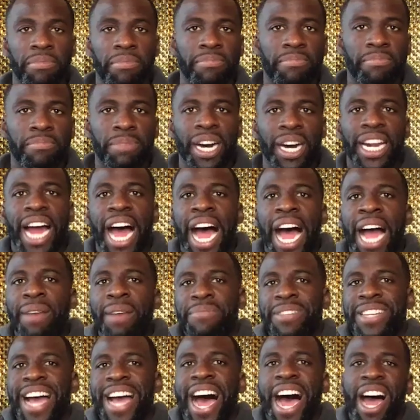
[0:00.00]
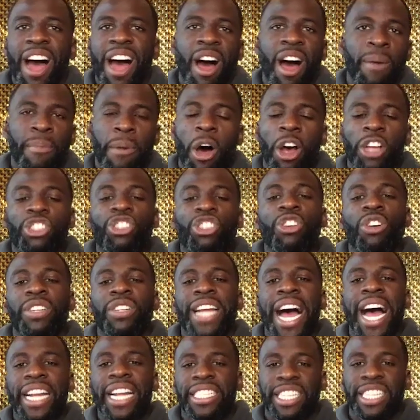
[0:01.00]
But I'm also
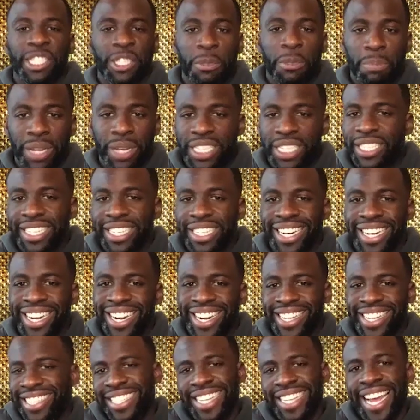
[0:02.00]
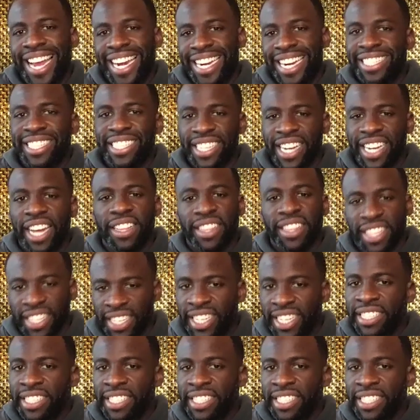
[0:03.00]
not dismissing it and saying it's nothing.